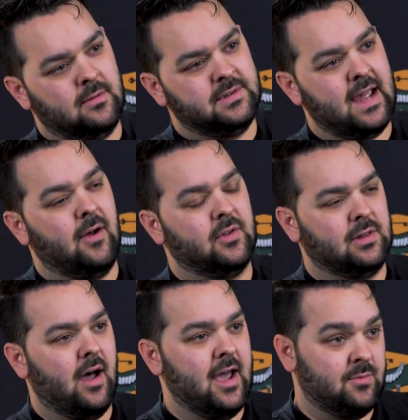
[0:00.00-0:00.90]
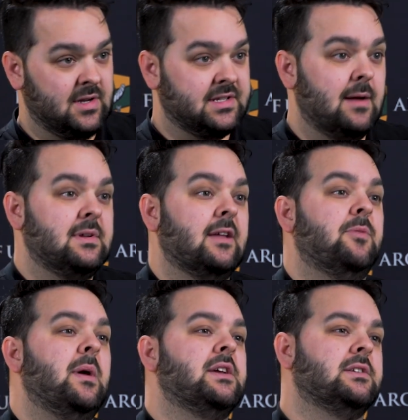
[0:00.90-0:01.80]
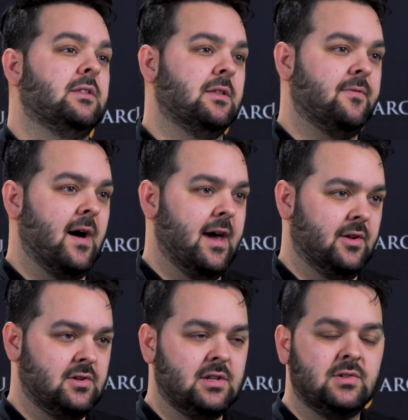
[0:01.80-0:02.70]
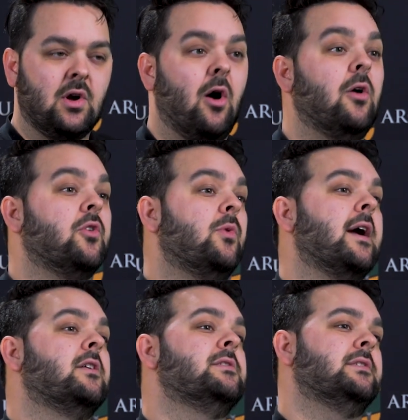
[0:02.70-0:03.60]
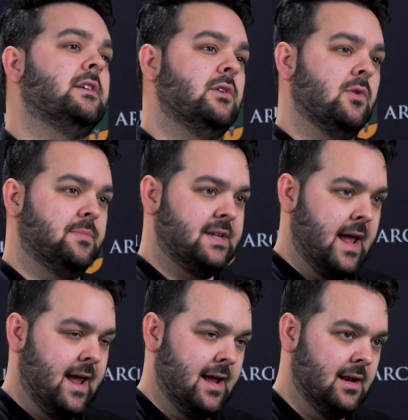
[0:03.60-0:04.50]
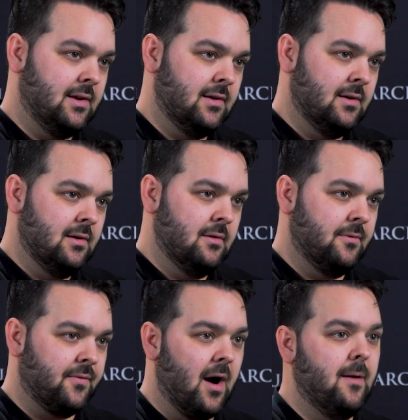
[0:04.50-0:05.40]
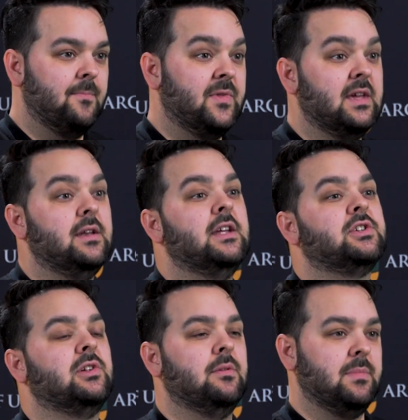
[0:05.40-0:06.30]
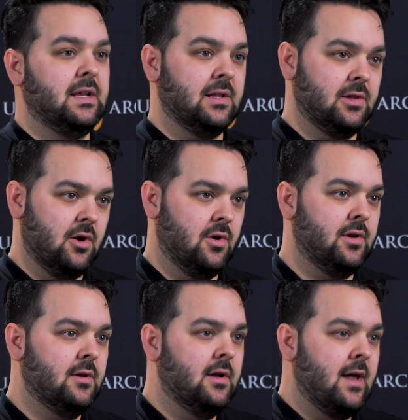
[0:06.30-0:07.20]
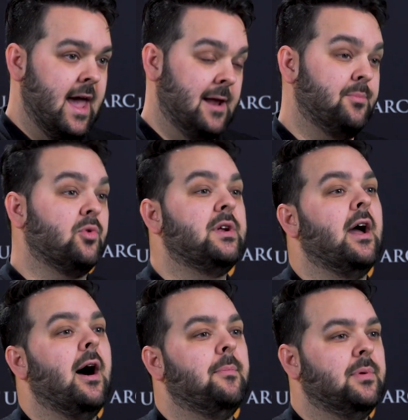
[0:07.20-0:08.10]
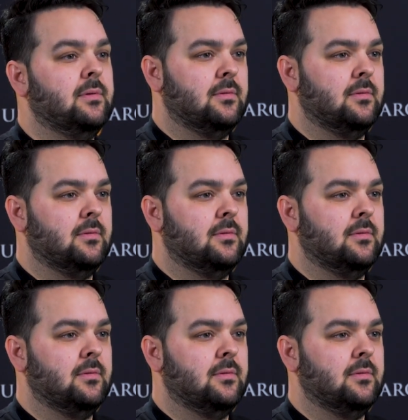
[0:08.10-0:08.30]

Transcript: down the line when it's time to get the patient in the final. You can use all the records that you obtained from the initial immediate load and pre-op